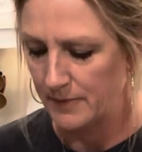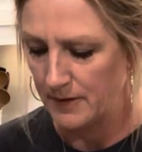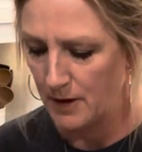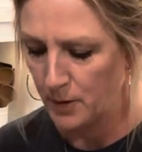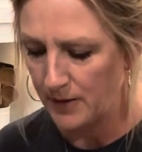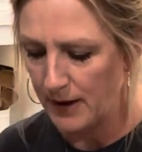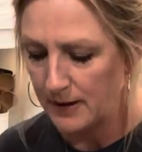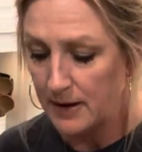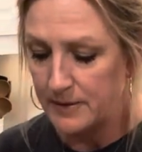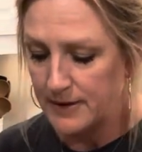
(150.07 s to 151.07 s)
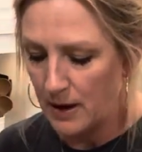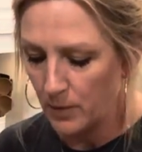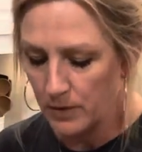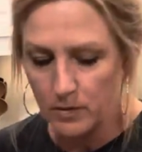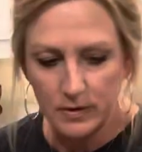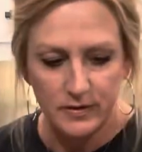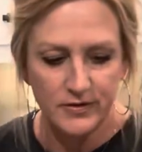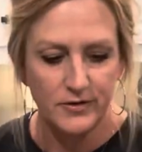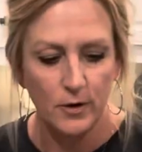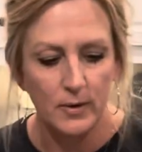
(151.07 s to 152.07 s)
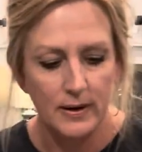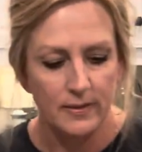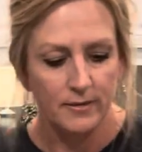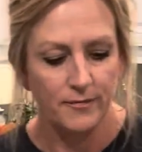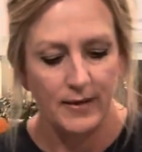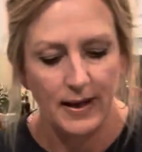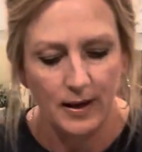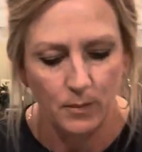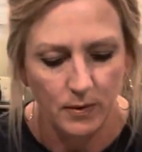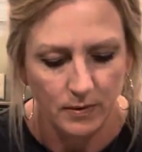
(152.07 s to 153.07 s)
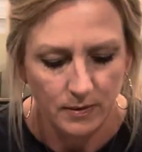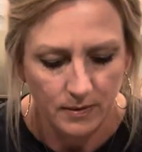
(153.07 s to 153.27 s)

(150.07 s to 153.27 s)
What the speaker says: Okay, now we're going to stir in the flour.